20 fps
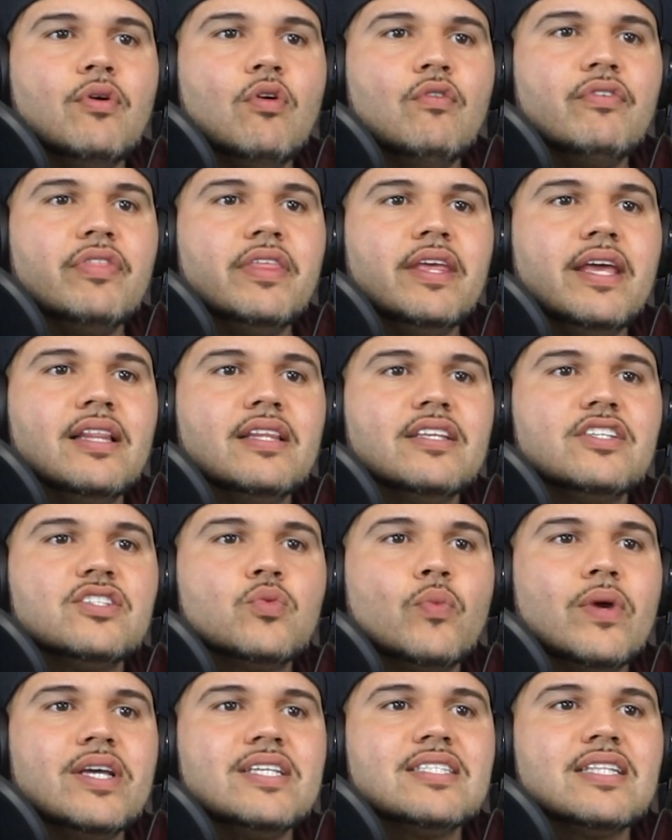Over the
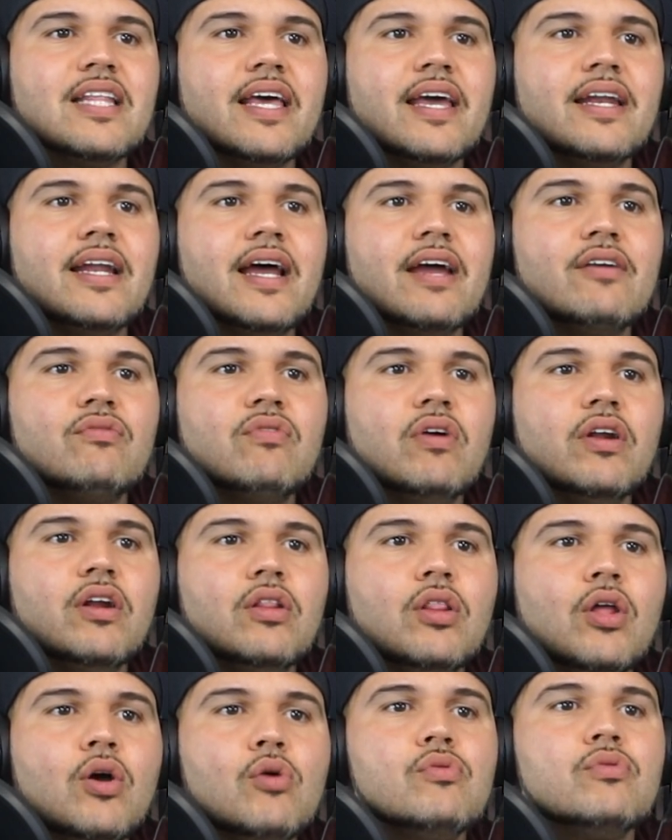endless wasteland, I run
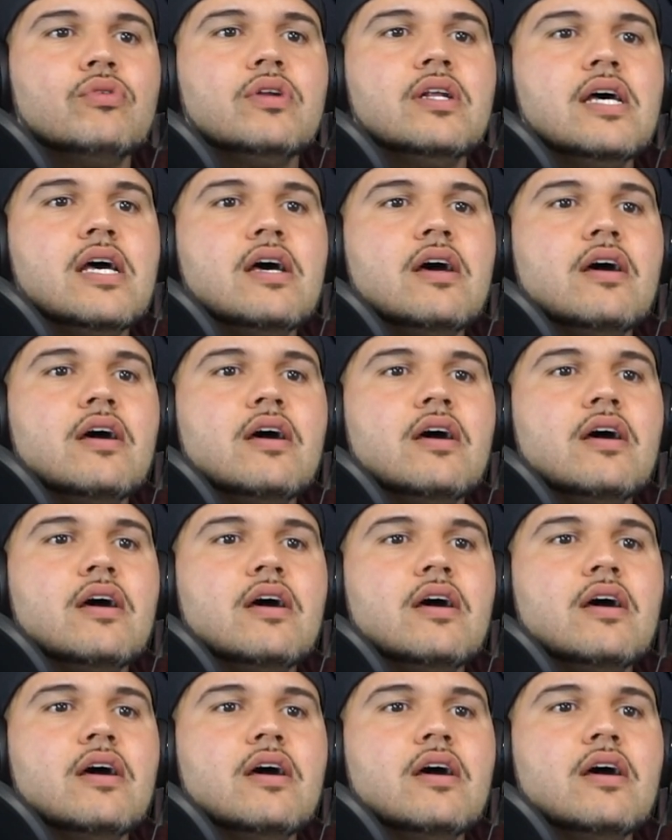alone